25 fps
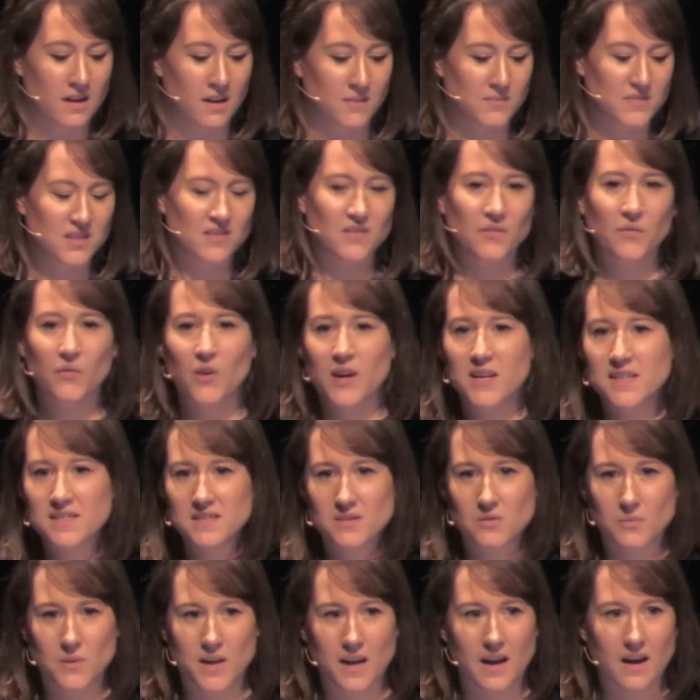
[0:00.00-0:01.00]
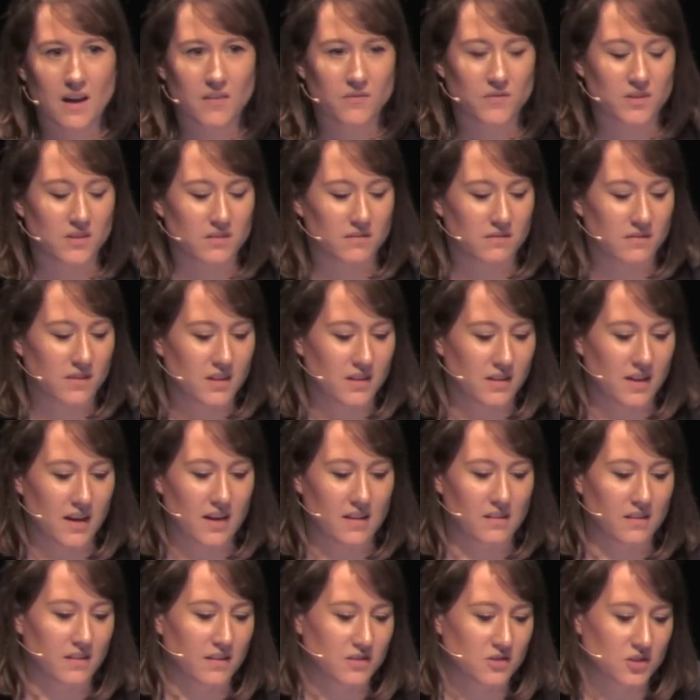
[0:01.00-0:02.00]
So there's a phrase that we have in
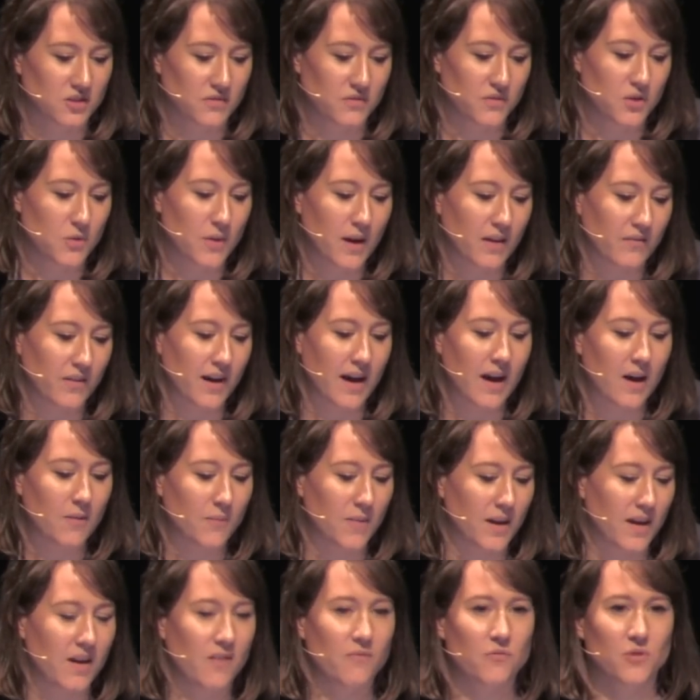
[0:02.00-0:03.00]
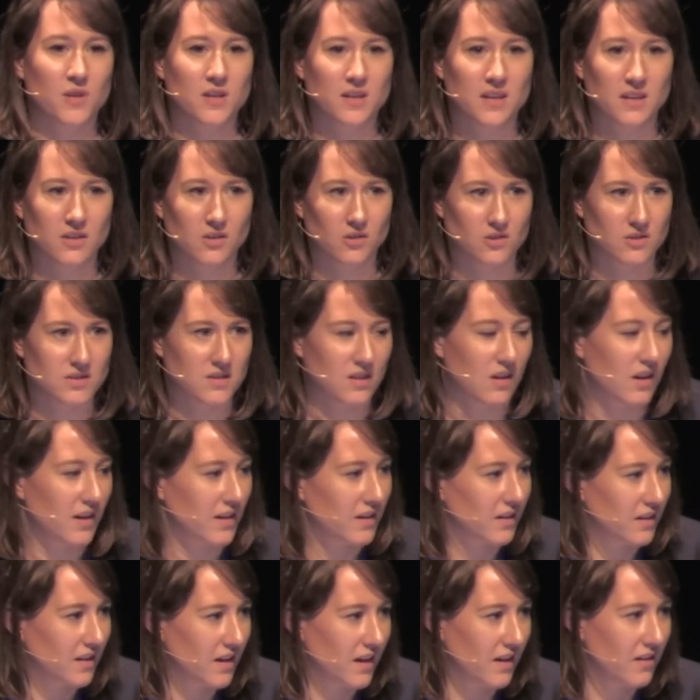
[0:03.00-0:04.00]
English: if you have a hammer, everything looks
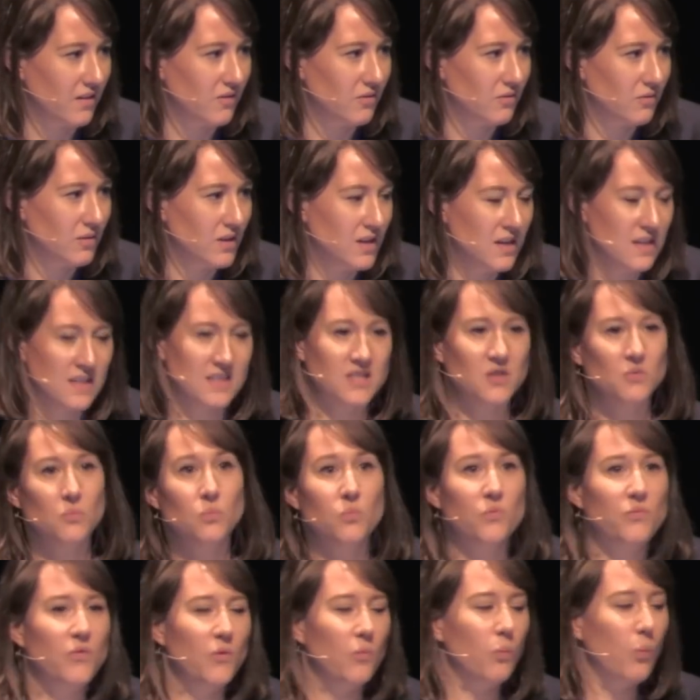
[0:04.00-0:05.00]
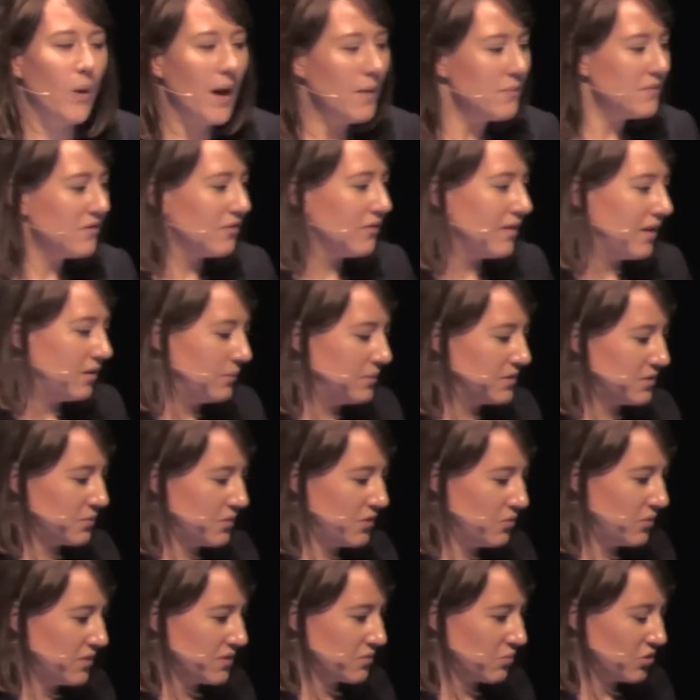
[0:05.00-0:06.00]
like a nail. So for web developers,
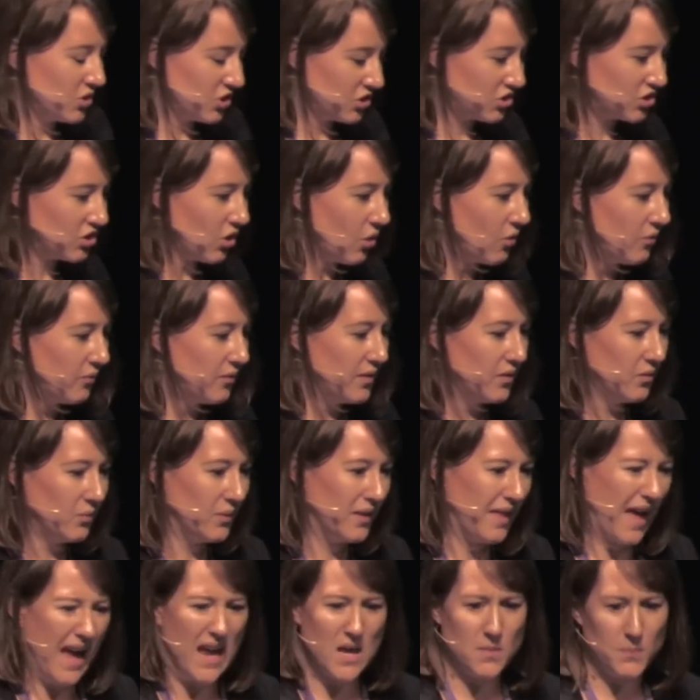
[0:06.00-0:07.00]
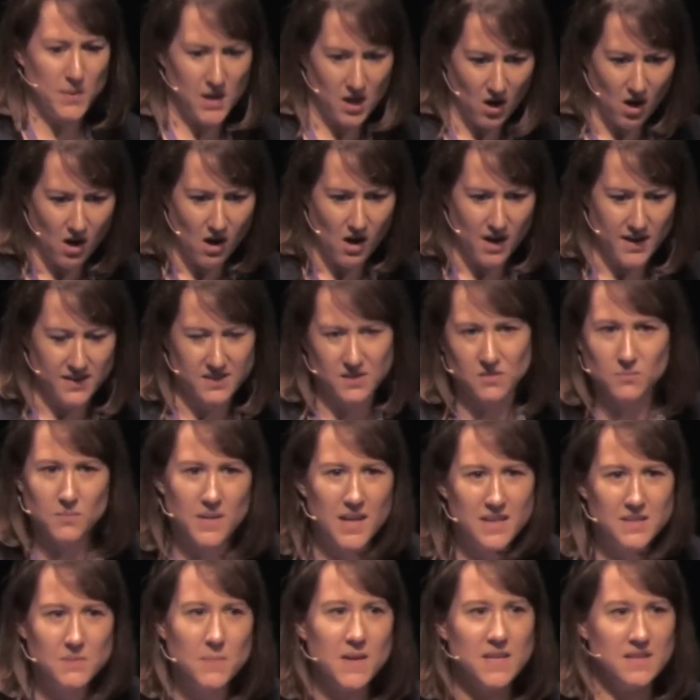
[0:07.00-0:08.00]
we always want to solve it with APIs.
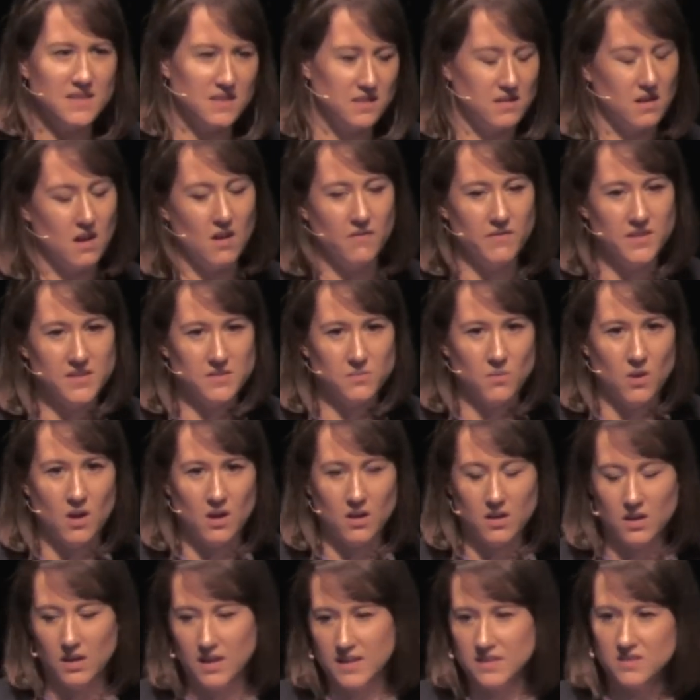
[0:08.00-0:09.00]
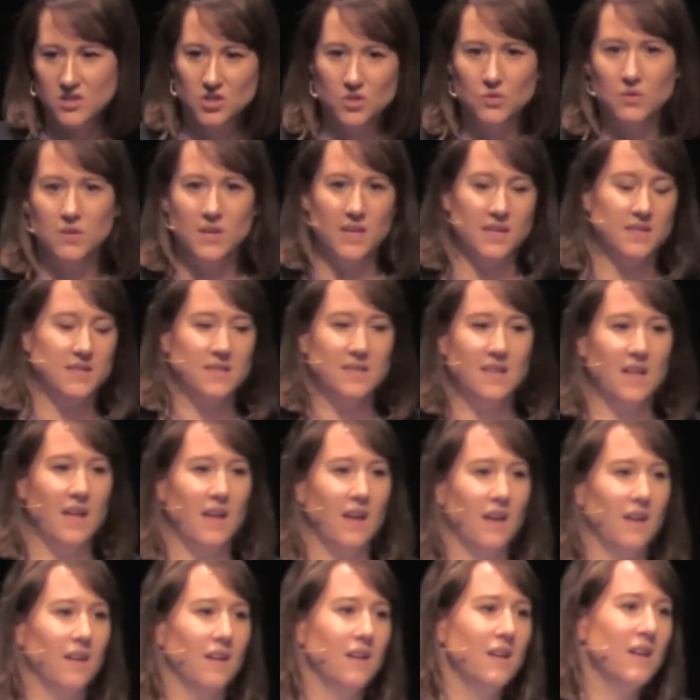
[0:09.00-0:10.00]
Let's make Service Worker. Let's do this
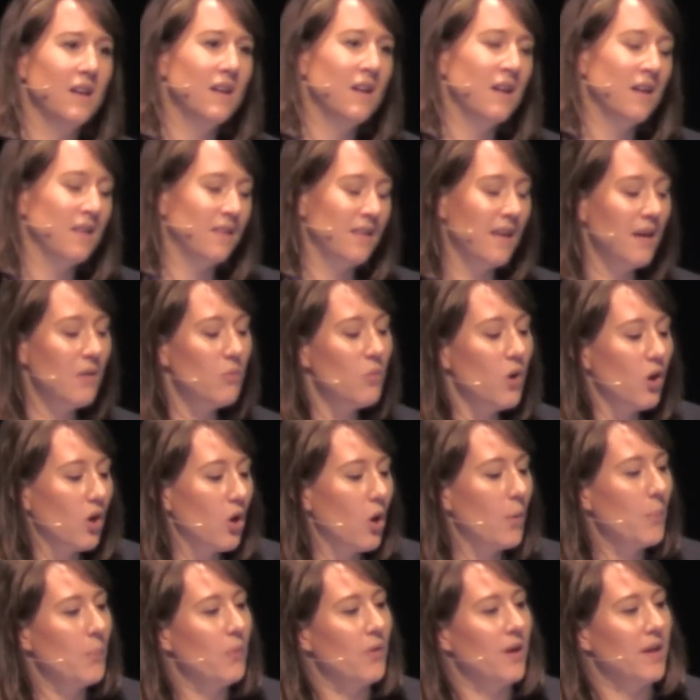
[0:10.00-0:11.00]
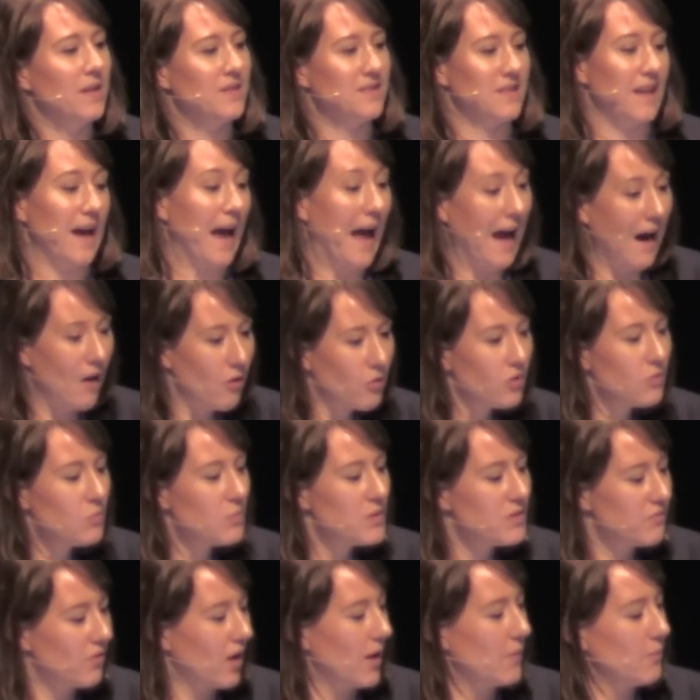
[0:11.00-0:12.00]
thing. Network operators like, how
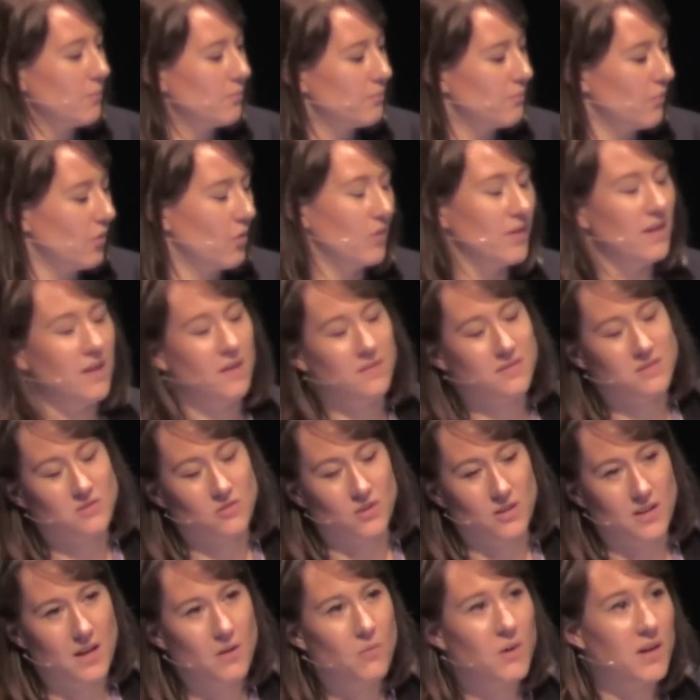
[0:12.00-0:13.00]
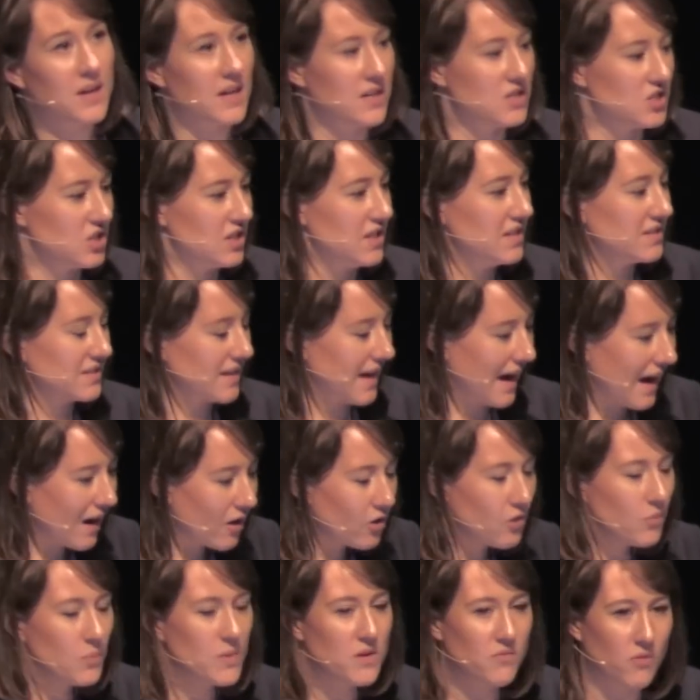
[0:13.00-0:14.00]
can we write? Network engineers are,
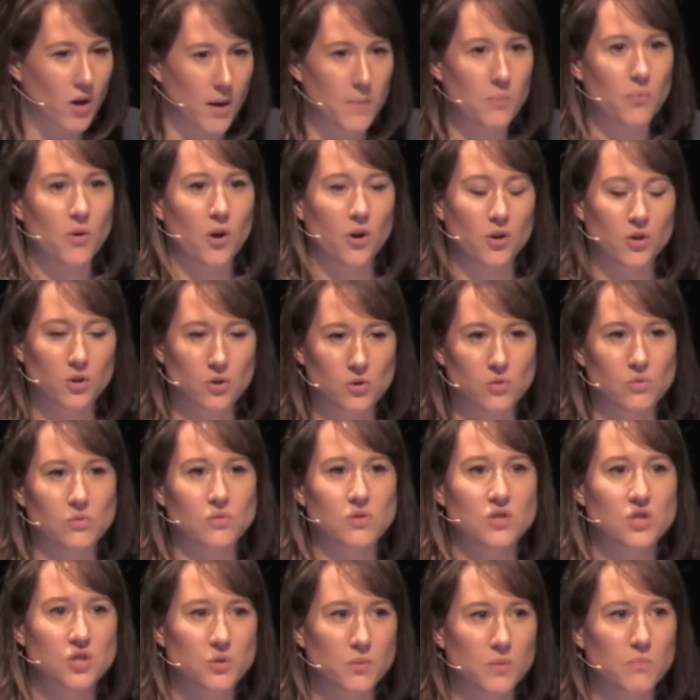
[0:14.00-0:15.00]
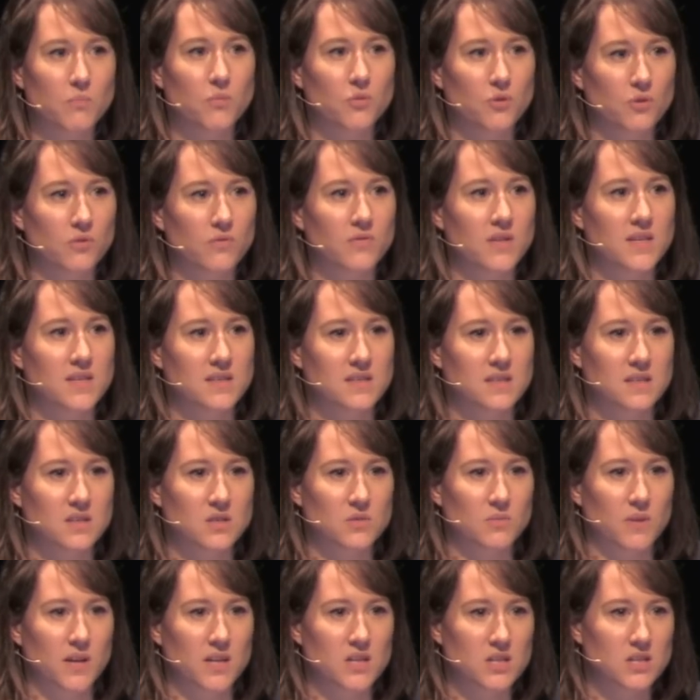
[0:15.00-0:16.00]
how can we write protocols to improve this
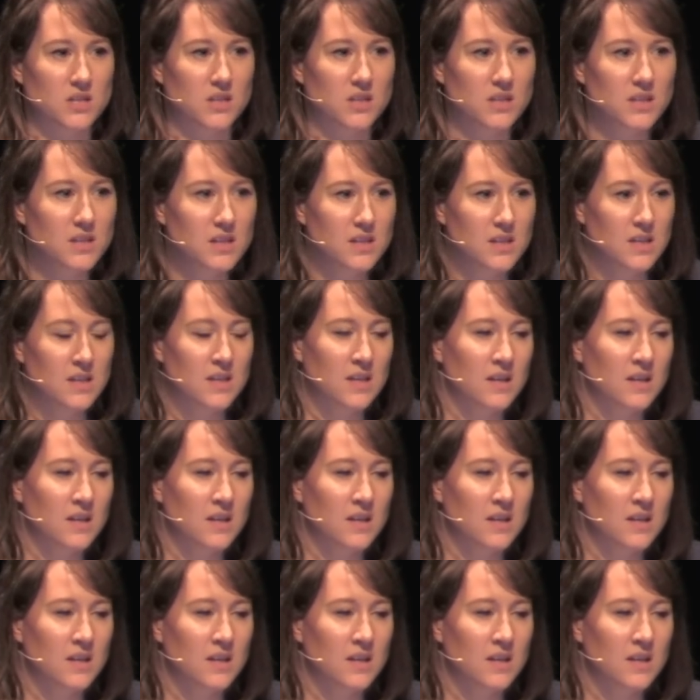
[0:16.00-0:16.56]
situation?